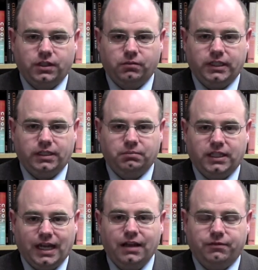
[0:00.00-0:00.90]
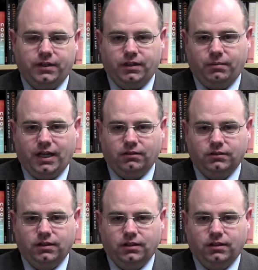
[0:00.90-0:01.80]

that we can be confident about.